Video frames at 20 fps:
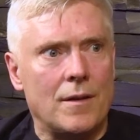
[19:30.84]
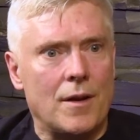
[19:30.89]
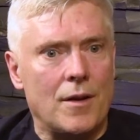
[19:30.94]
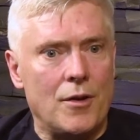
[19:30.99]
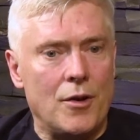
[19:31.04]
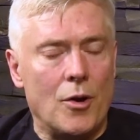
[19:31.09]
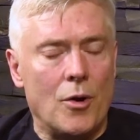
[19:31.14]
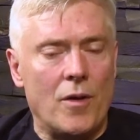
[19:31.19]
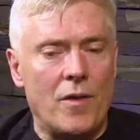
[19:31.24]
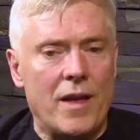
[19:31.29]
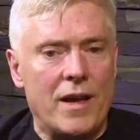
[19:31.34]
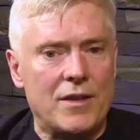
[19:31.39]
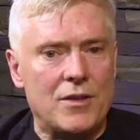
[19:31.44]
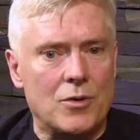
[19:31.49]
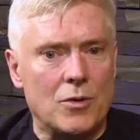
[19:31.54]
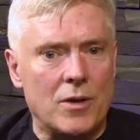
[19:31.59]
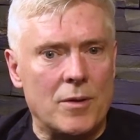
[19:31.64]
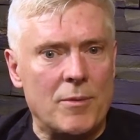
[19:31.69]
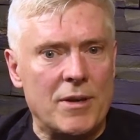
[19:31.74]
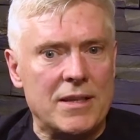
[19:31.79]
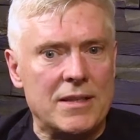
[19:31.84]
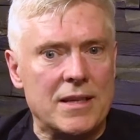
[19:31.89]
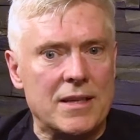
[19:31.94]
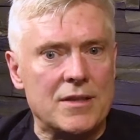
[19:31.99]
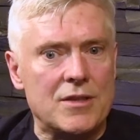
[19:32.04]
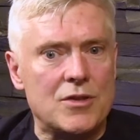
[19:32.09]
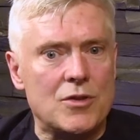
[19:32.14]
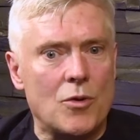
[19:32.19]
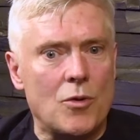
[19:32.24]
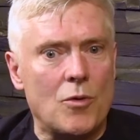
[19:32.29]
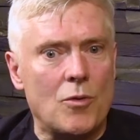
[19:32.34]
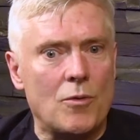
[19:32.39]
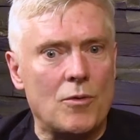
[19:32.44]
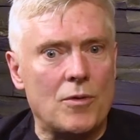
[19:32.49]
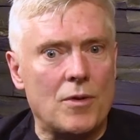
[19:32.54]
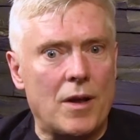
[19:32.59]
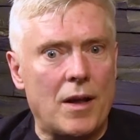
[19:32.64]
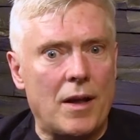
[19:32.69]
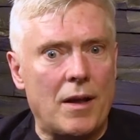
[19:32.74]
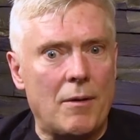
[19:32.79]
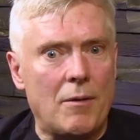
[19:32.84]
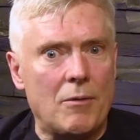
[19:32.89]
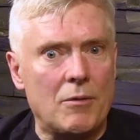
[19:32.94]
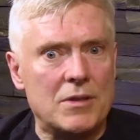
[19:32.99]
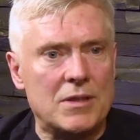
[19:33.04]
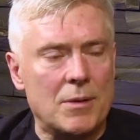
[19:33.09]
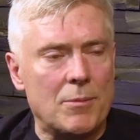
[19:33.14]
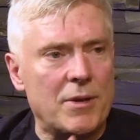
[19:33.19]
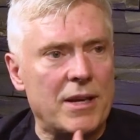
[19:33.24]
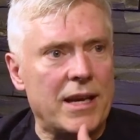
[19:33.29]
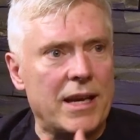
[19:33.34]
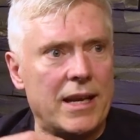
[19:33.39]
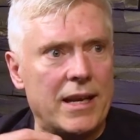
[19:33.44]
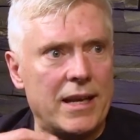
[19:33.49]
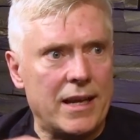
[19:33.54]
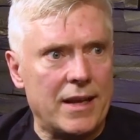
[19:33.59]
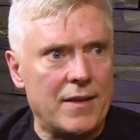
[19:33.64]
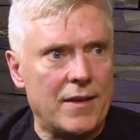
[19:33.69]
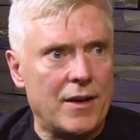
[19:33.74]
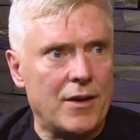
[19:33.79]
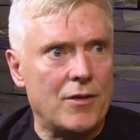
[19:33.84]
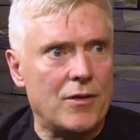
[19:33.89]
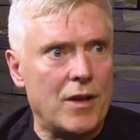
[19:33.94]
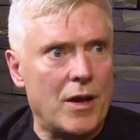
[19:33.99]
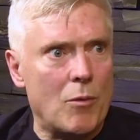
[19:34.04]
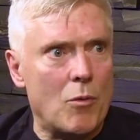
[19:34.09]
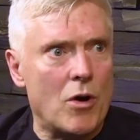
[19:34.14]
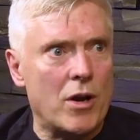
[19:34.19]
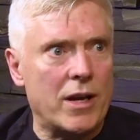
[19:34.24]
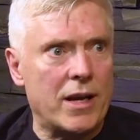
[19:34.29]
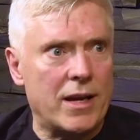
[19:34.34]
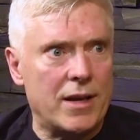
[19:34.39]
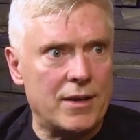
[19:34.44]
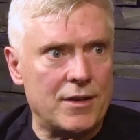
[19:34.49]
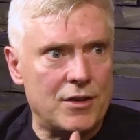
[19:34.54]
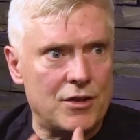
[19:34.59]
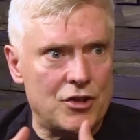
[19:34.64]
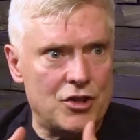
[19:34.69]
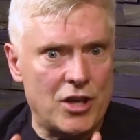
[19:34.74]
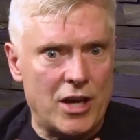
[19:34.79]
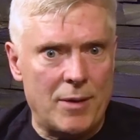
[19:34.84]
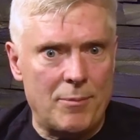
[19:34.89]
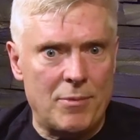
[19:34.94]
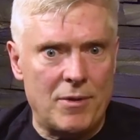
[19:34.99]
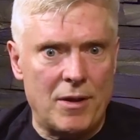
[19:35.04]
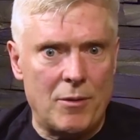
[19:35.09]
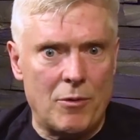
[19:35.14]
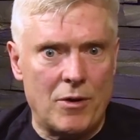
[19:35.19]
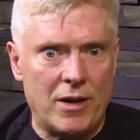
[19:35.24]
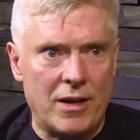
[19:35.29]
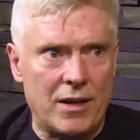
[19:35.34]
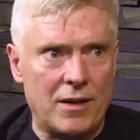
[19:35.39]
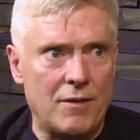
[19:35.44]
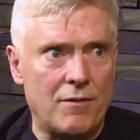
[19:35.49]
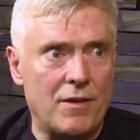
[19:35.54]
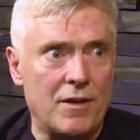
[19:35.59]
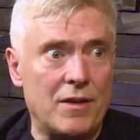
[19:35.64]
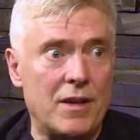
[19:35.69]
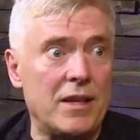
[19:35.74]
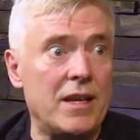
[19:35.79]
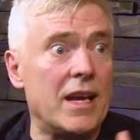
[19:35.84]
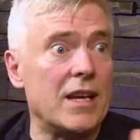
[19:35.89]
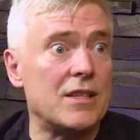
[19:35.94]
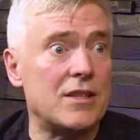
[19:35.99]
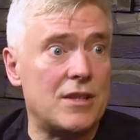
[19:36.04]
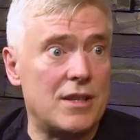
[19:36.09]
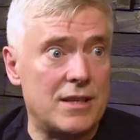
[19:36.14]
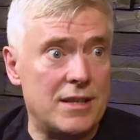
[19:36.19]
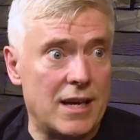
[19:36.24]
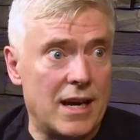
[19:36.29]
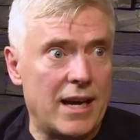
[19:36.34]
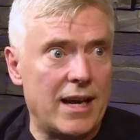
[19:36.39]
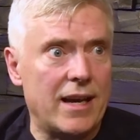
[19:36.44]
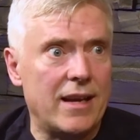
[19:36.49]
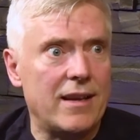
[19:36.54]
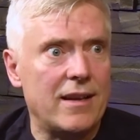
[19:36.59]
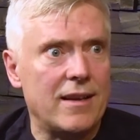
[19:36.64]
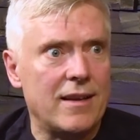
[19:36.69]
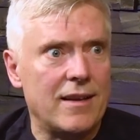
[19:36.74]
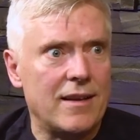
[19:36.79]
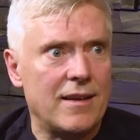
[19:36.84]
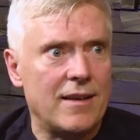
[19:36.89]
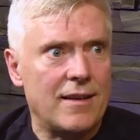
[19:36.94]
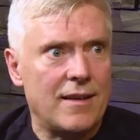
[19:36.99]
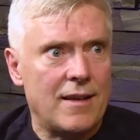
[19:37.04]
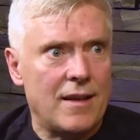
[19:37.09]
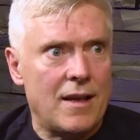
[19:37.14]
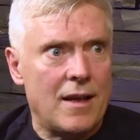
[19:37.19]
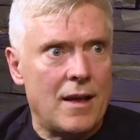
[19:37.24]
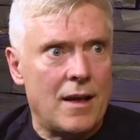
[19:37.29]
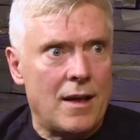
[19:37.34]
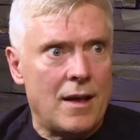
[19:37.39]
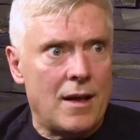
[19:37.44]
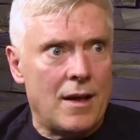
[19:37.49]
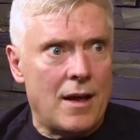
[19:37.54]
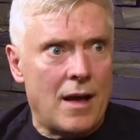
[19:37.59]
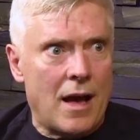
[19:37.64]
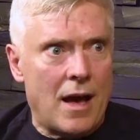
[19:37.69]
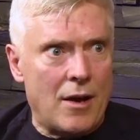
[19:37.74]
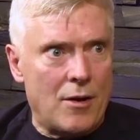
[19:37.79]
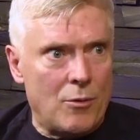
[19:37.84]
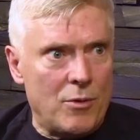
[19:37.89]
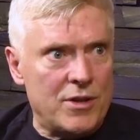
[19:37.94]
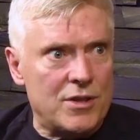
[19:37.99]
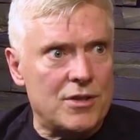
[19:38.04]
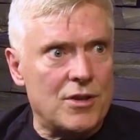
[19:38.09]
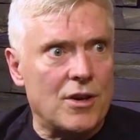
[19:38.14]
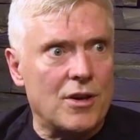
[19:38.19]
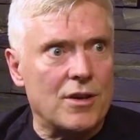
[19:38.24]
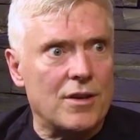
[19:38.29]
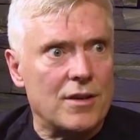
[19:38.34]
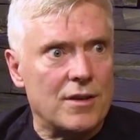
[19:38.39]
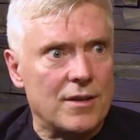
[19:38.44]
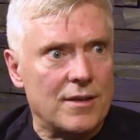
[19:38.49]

No, and that totally makes sense. So somebody getting in there and they want to get into shape and they want to get into the diet. How do we start?